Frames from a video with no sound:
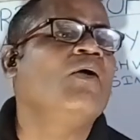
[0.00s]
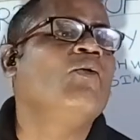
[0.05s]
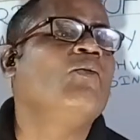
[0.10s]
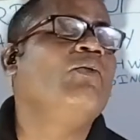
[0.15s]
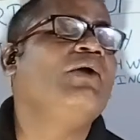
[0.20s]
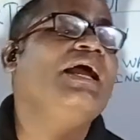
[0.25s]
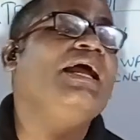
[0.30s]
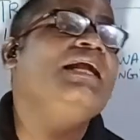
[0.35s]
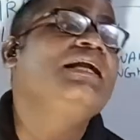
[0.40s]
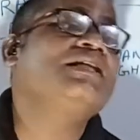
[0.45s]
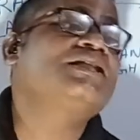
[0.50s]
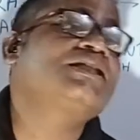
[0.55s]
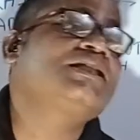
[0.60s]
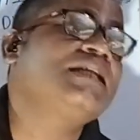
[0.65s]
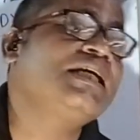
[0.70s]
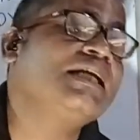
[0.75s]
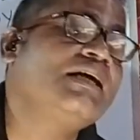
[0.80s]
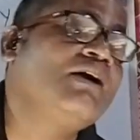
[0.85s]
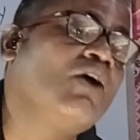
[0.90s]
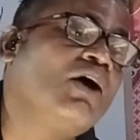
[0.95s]
when
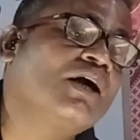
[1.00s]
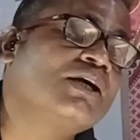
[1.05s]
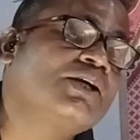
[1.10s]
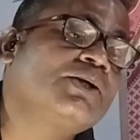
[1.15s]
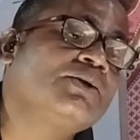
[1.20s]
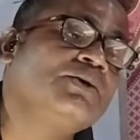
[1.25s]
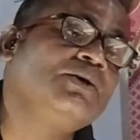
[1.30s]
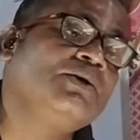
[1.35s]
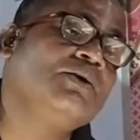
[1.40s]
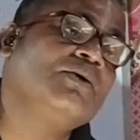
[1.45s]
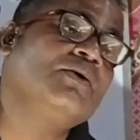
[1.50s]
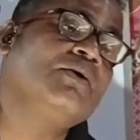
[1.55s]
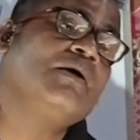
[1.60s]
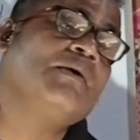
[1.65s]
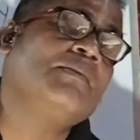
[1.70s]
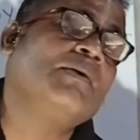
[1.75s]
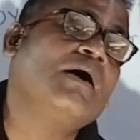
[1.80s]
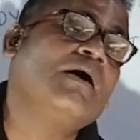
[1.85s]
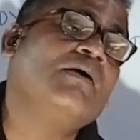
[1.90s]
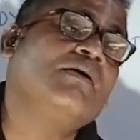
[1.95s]
she got to
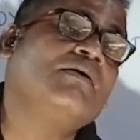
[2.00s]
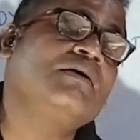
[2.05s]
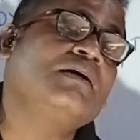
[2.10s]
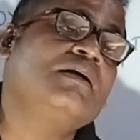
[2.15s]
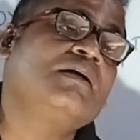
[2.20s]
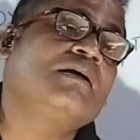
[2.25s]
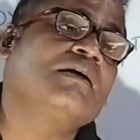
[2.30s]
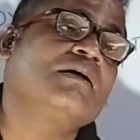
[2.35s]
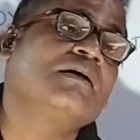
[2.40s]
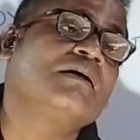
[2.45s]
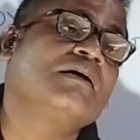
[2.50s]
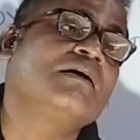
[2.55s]
know about